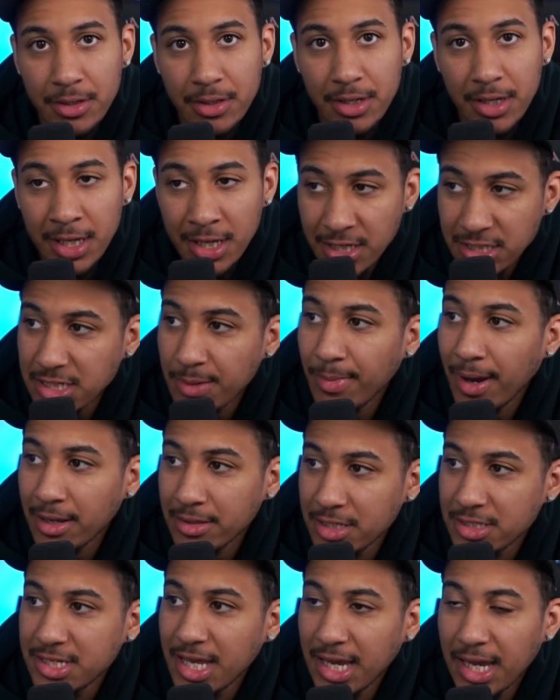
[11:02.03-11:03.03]
He is about
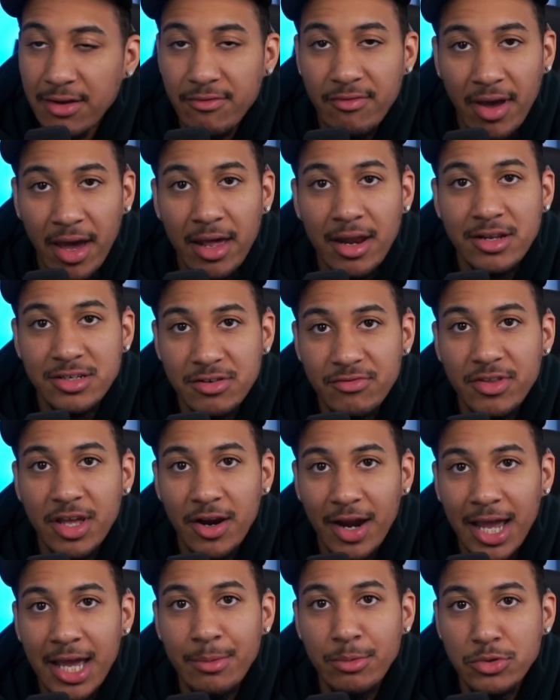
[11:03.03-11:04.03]
to take advantage if they're
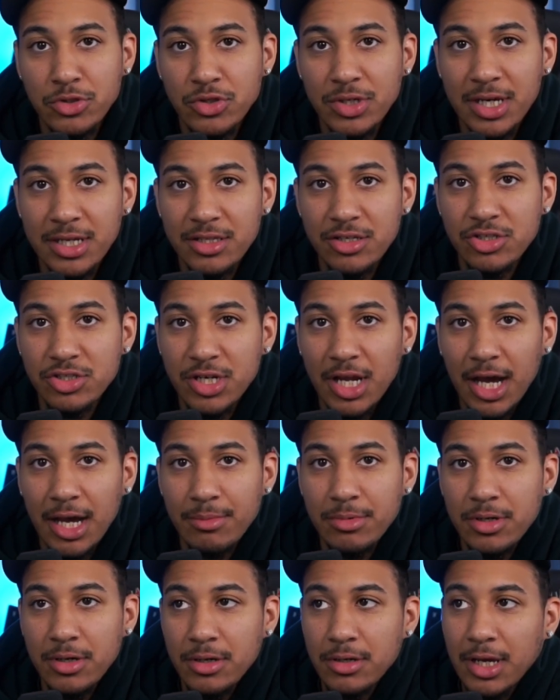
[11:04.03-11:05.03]
able to get this
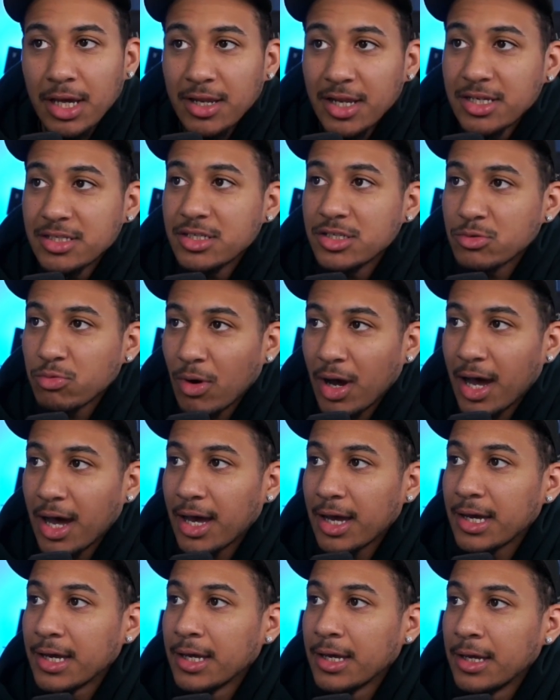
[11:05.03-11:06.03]
job done. And this is
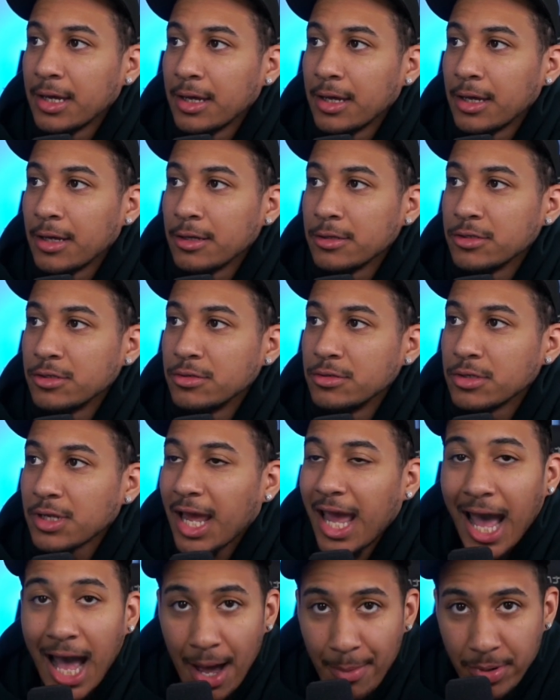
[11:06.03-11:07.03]
why
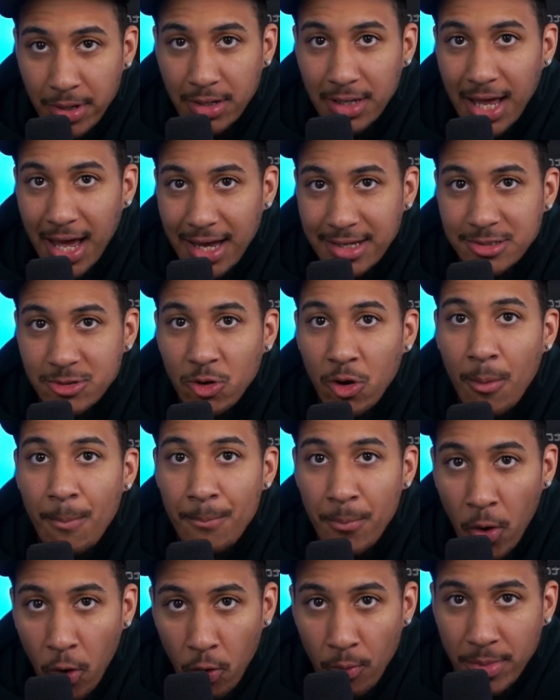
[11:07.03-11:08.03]
capitalizing on
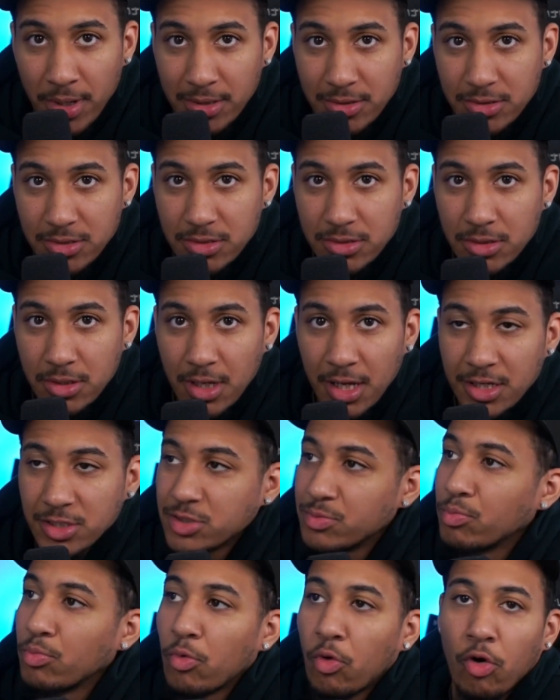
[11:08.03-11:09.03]
moments
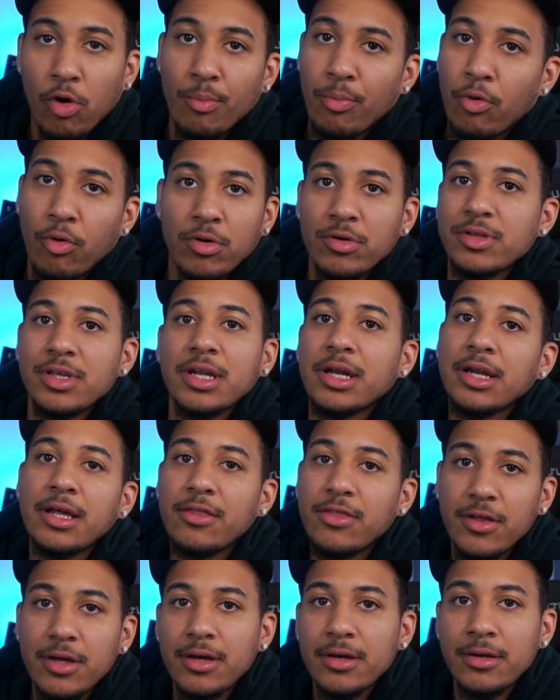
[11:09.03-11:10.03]
is more important than
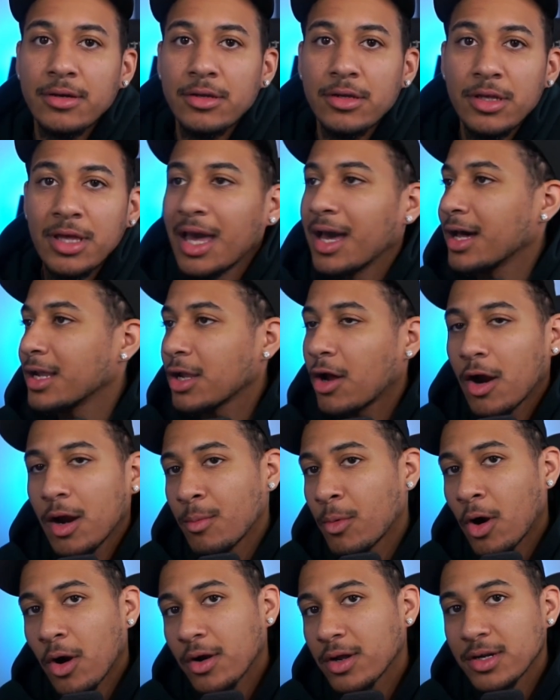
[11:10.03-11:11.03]
anything. Yeah, Lauri
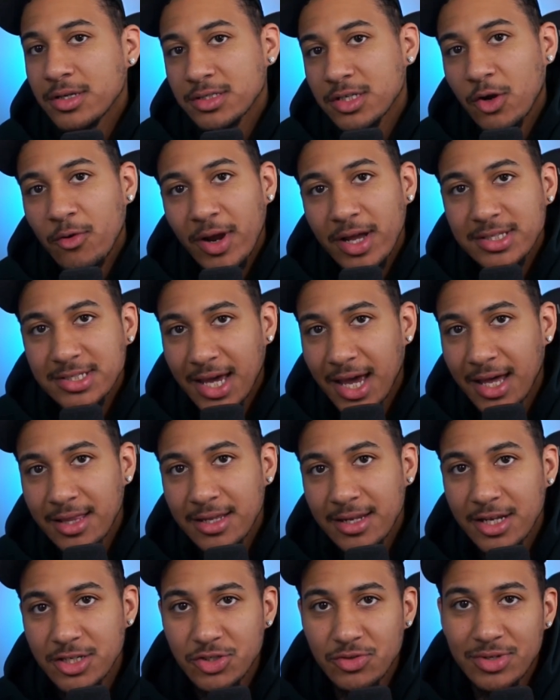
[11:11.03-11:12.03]
Markkanen is a great
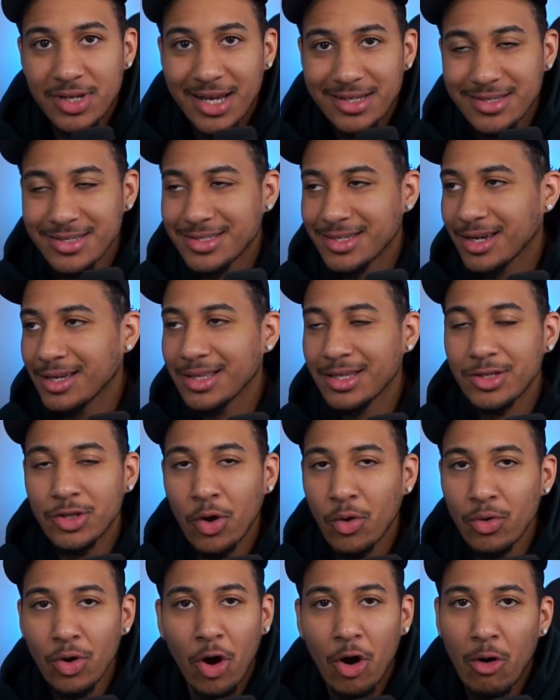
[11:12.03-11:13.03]
talent that you necessarily
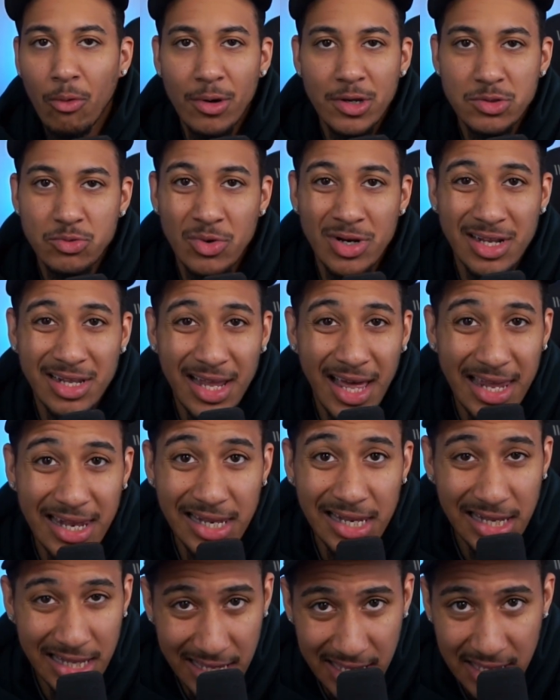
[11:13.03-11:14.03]
don't always want to
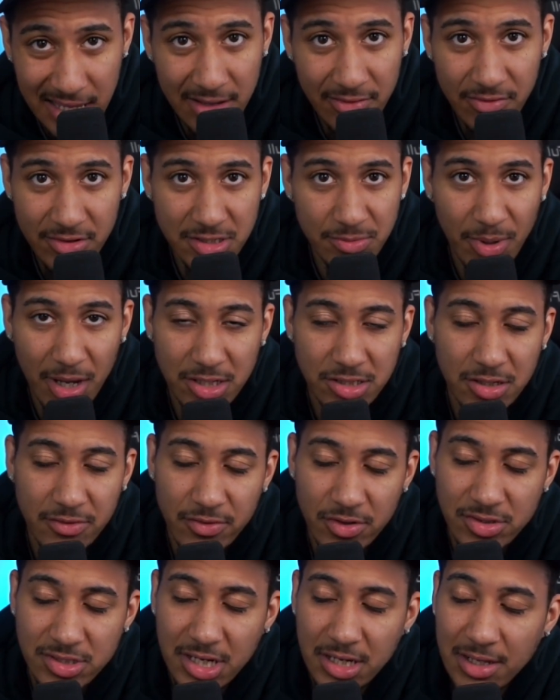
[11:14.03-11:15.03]
let leave, especially if
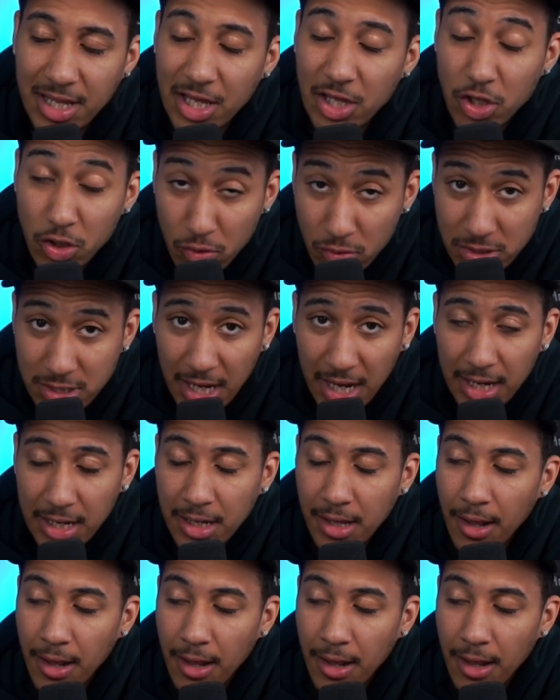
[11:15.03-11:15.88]
you're a team like Utah.